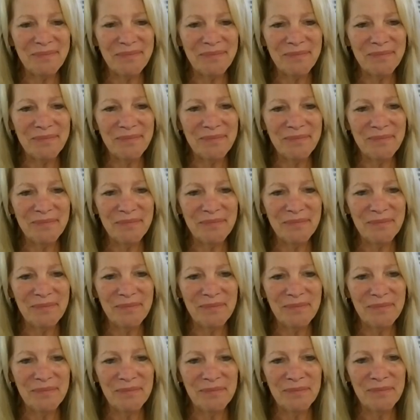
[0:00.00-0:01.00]

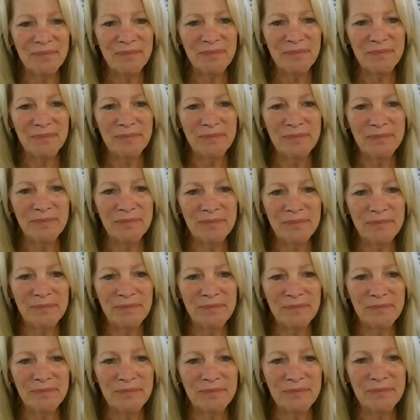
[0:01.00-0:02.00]

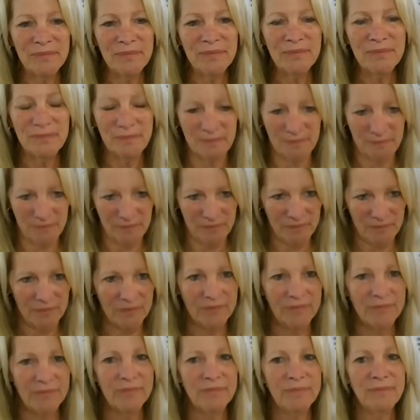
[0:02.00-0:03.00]

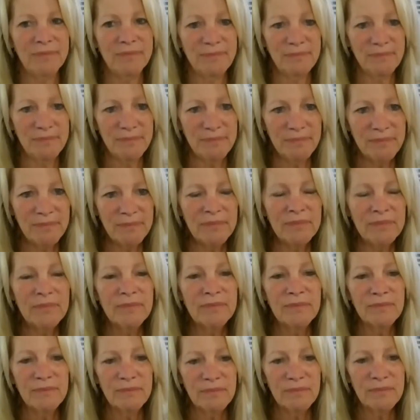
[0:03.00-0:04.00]

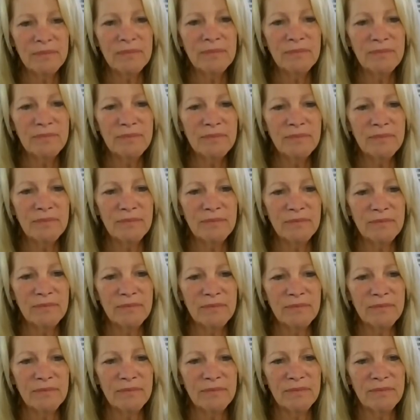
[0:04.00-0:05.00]

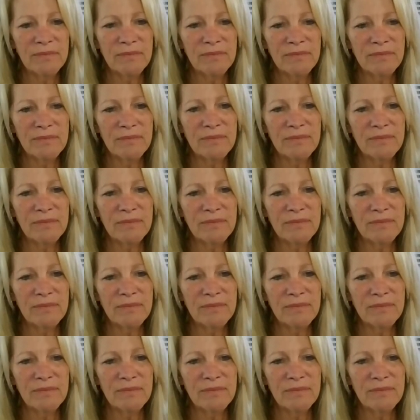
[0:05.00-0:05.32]
[no speech]